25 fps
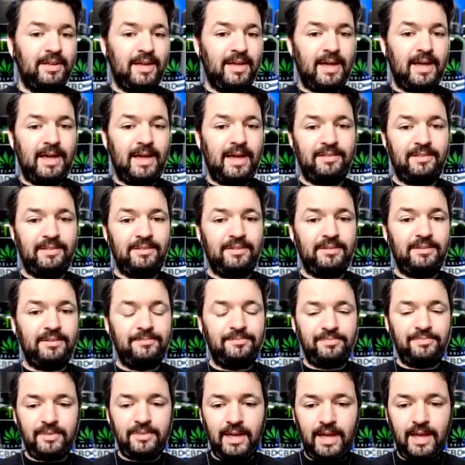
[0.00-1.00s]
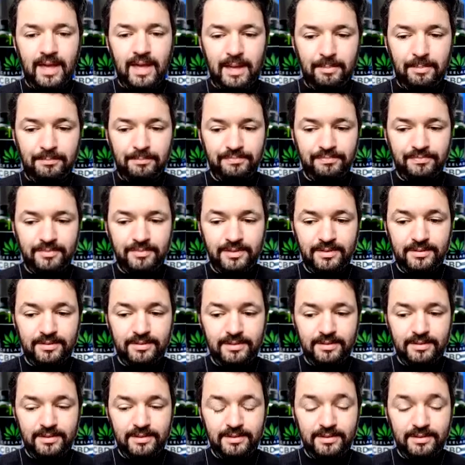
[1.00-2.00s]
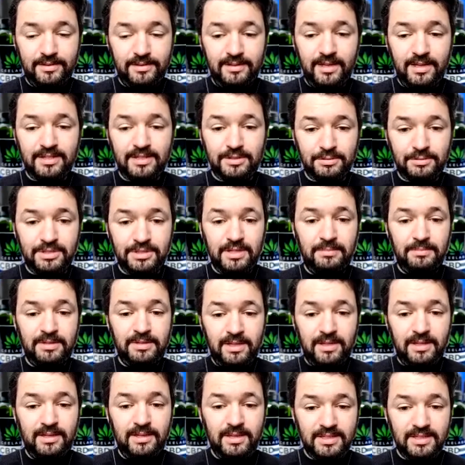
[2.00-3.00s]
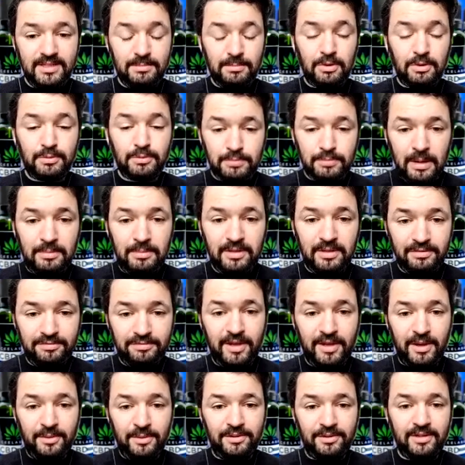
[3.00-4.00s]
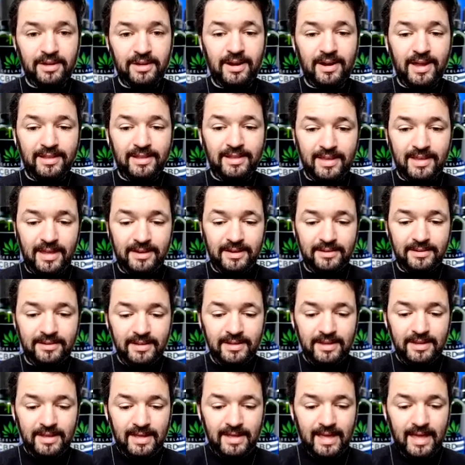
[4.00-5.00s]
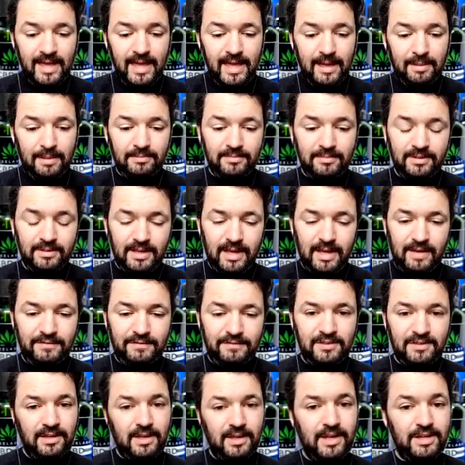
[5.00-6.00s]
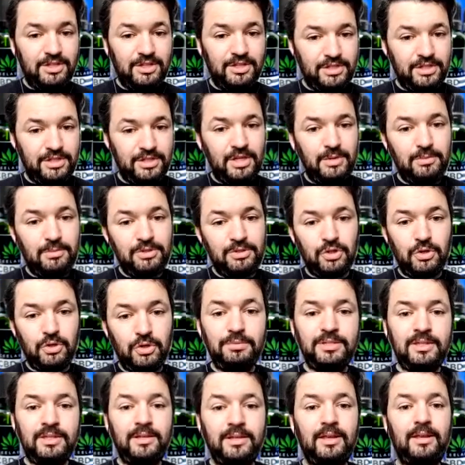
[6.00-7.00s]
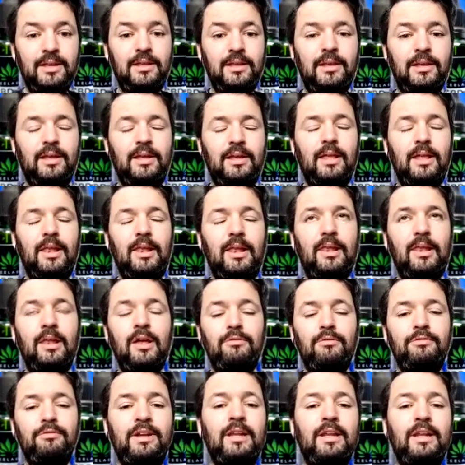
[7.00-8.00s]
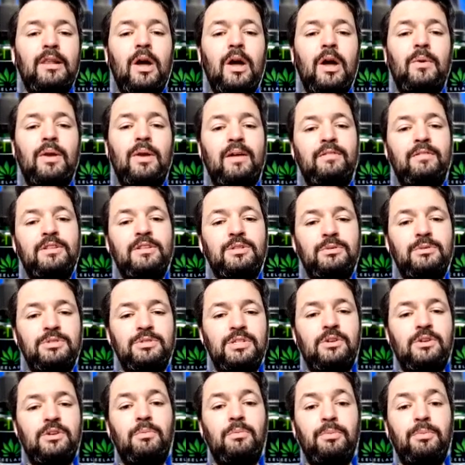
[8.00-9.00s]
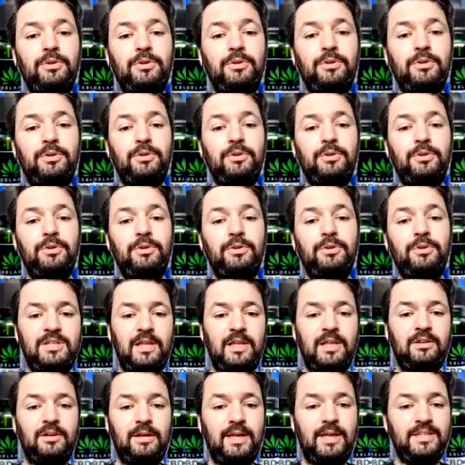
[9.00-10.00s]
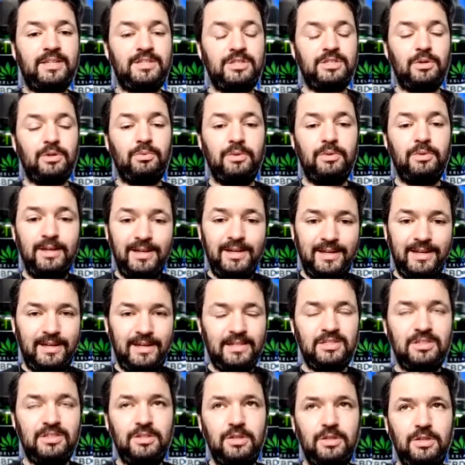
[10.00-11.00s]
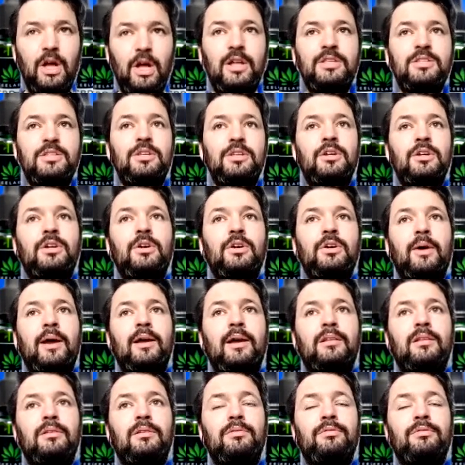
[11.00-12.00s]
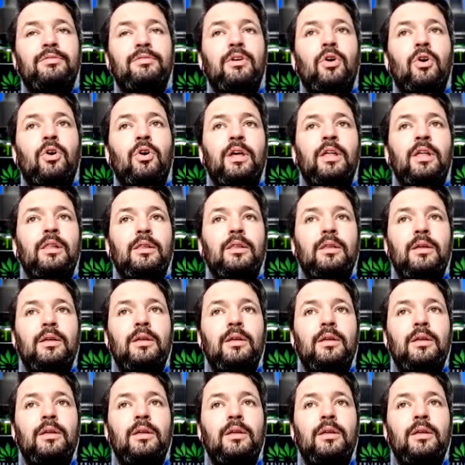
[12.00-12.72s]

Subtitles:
and so CBD is the most prominent found there. And then you have THC, which comes in at really low level, so 0.2% or less. So it's non-psychoactive oil